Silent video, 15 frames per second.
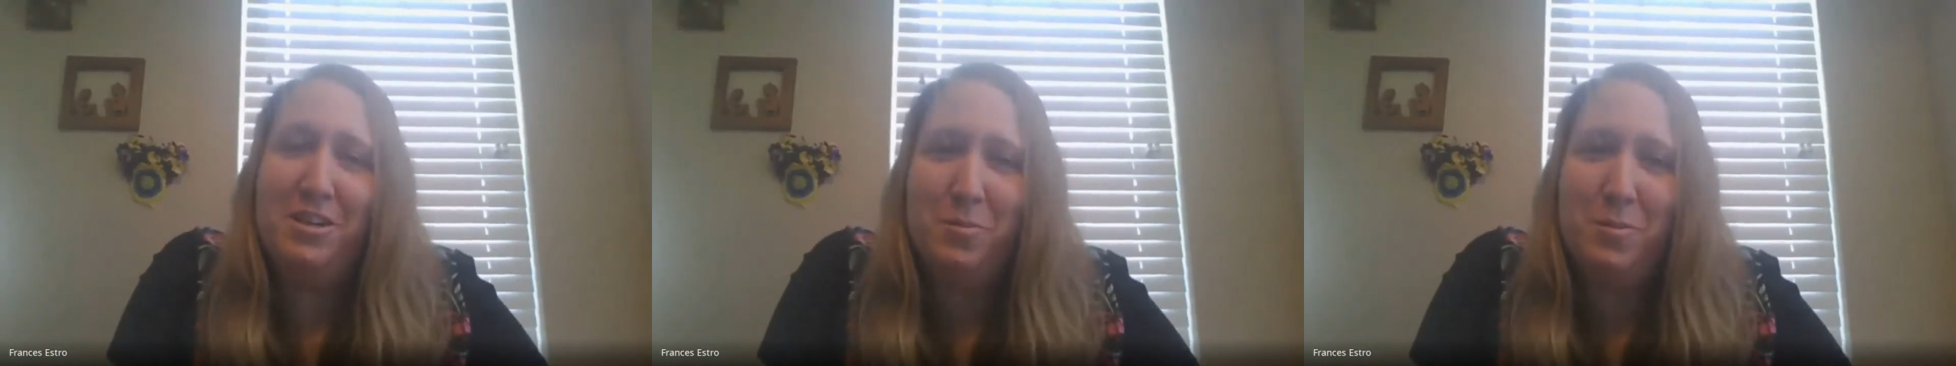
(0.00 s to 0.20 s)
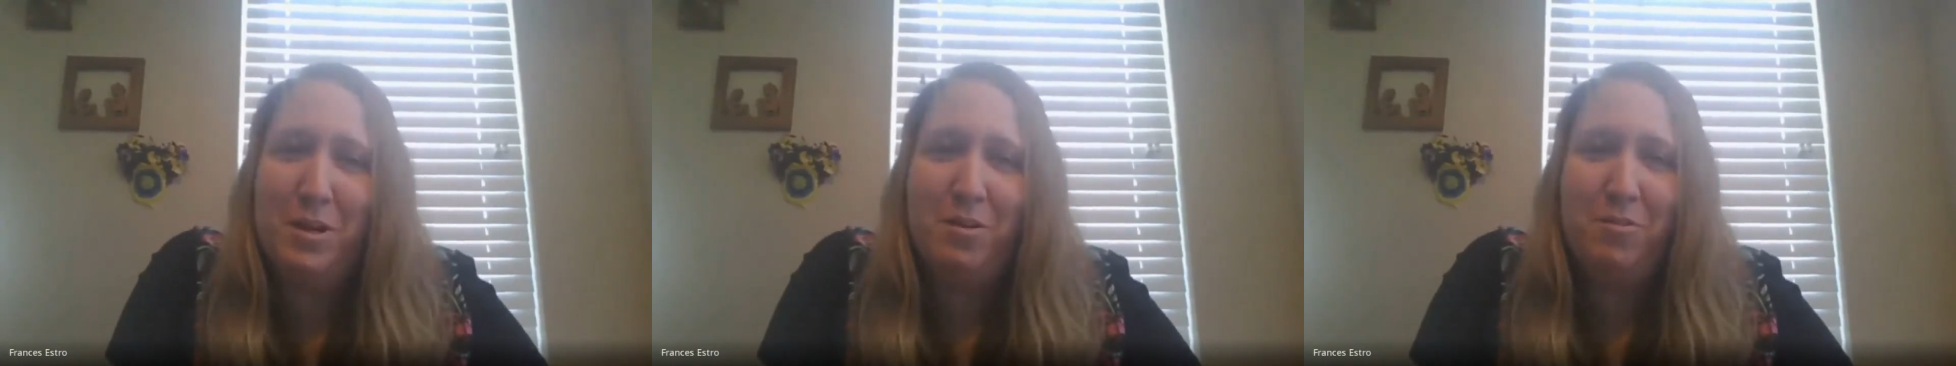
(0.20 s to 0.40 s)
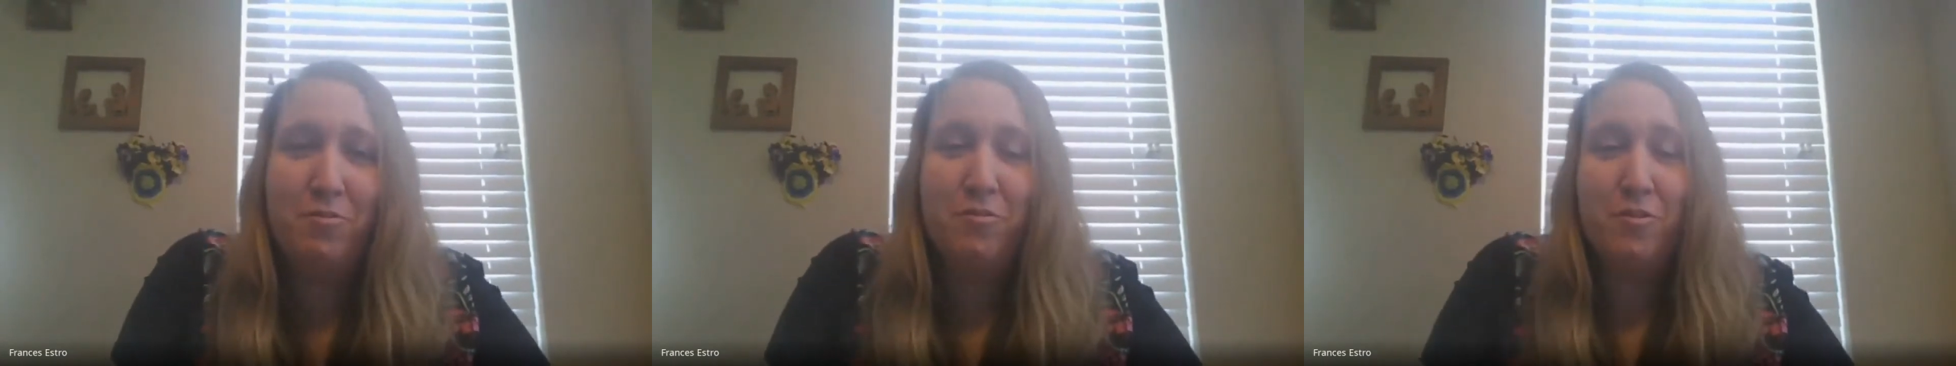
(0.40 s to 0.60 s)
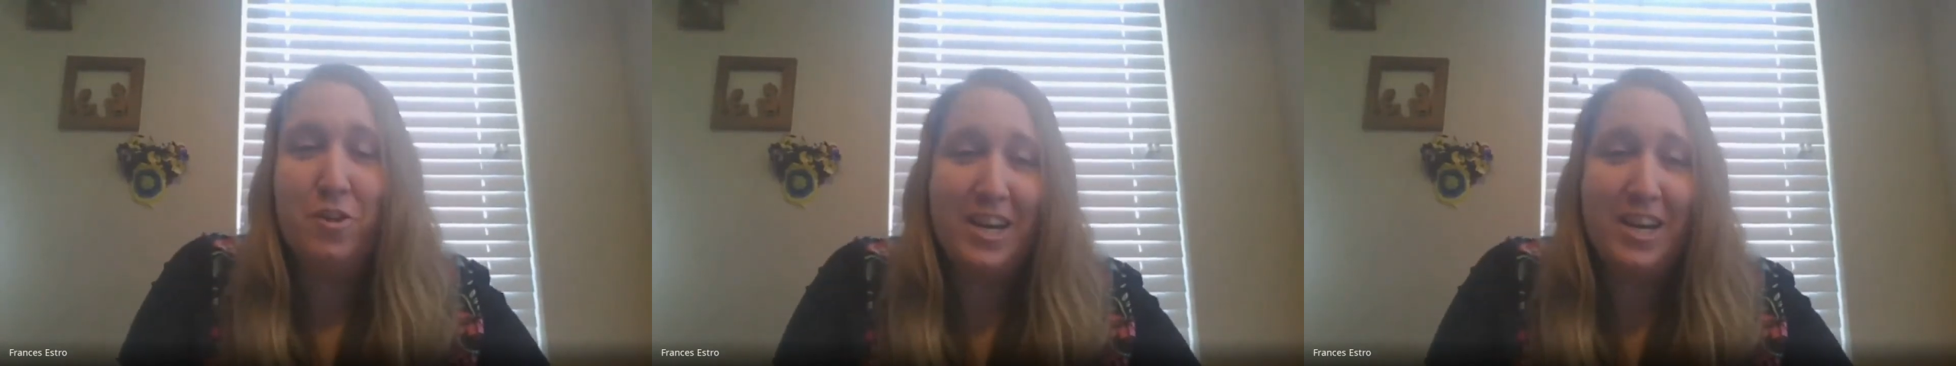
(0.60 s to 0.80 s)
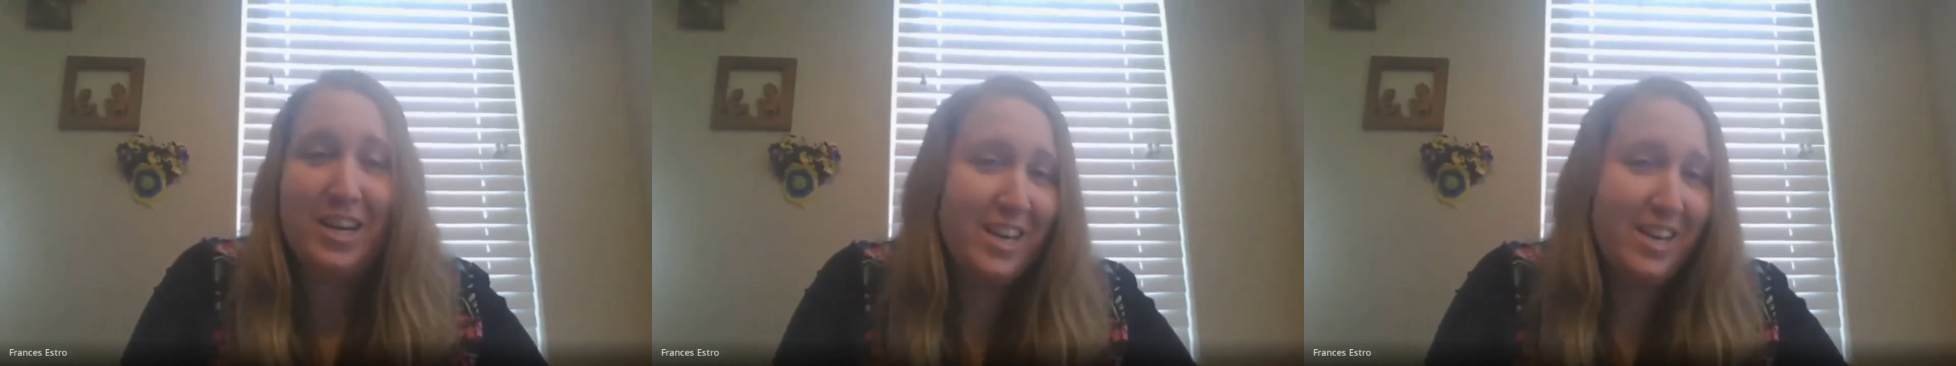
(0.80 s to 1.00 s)
guys about
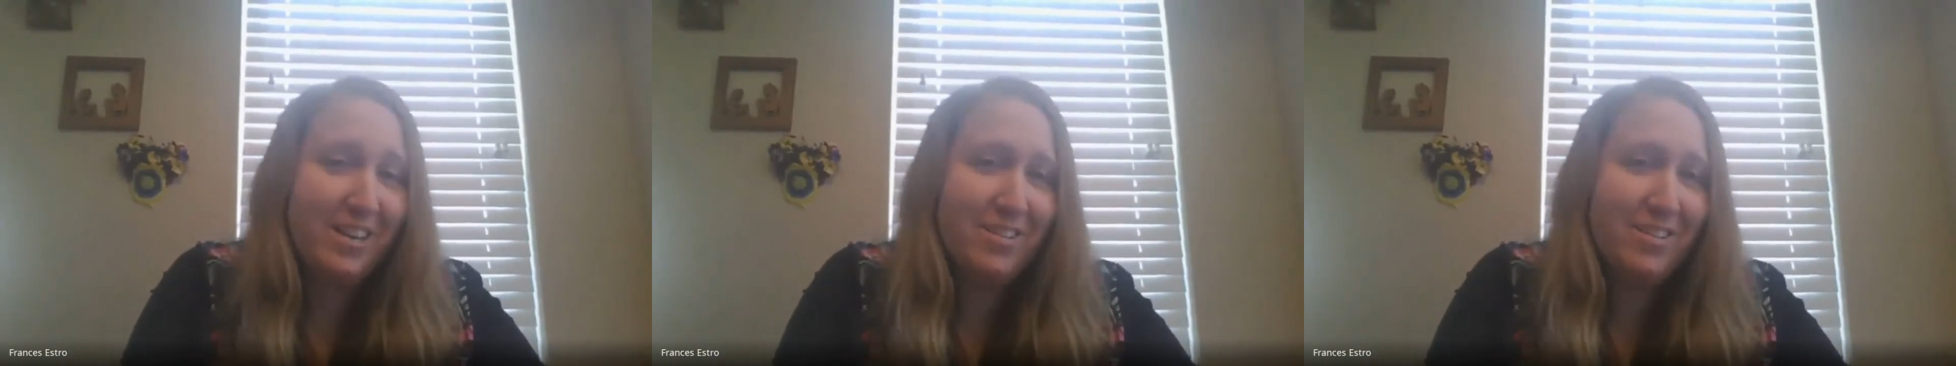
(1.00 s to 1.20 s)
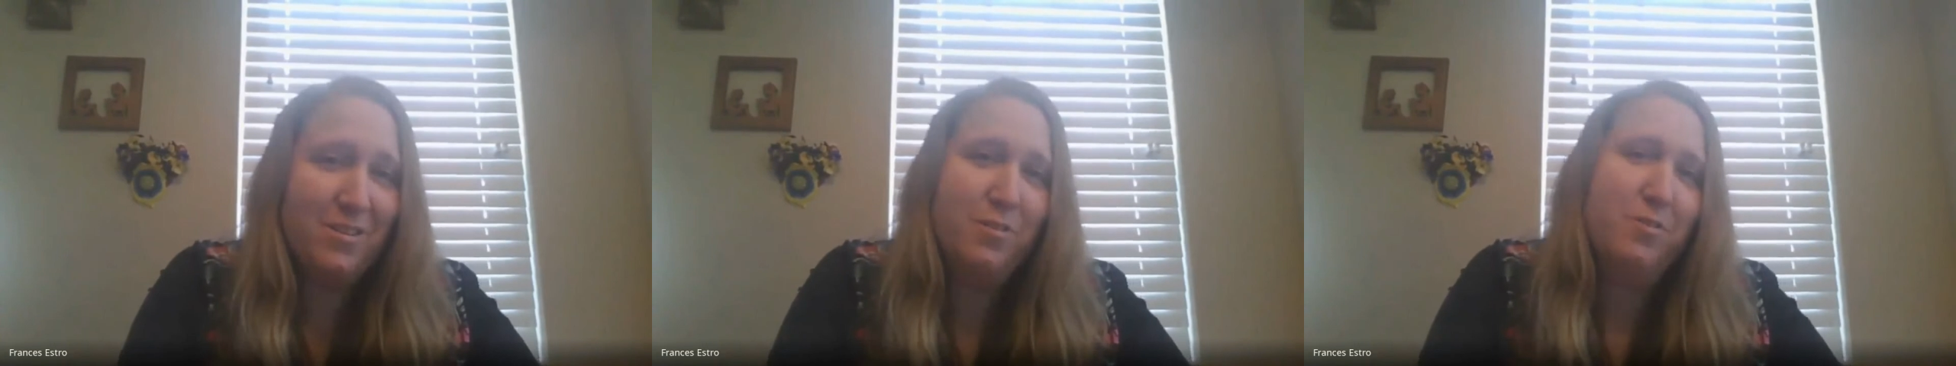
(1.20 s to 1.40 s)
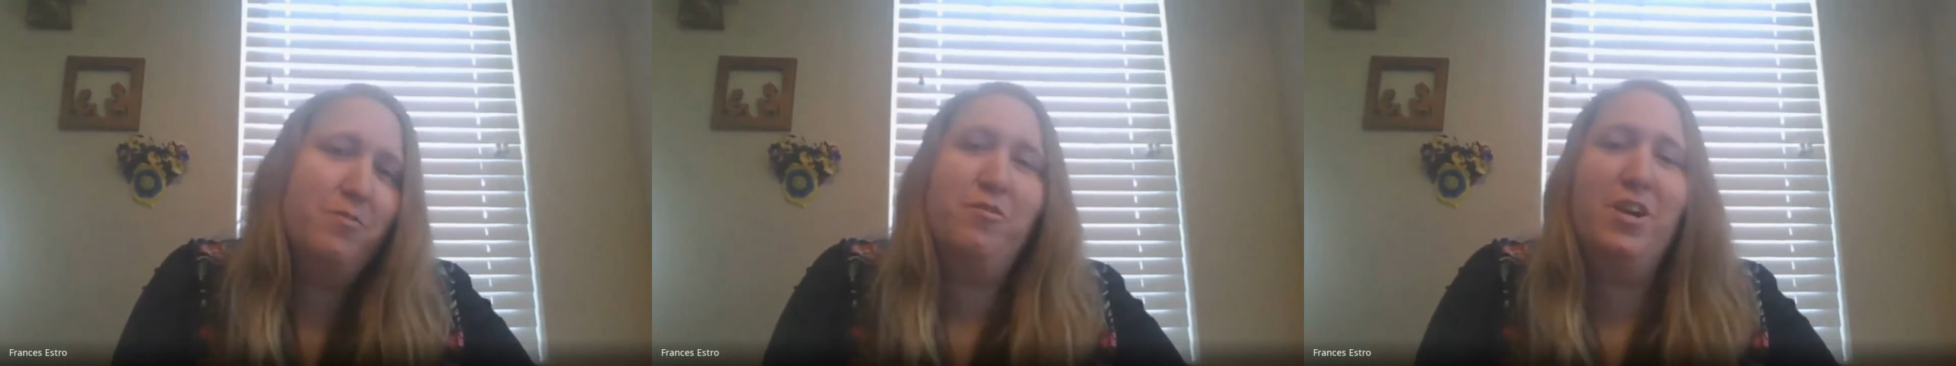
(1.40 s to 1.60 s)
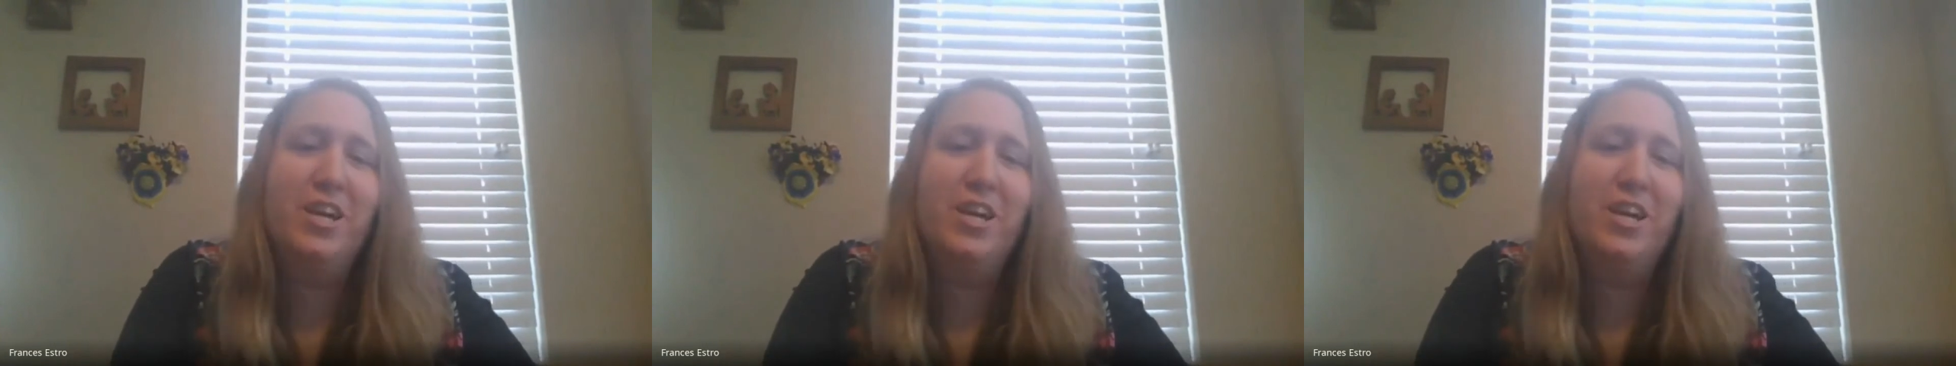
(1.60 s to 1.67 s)
Fridays.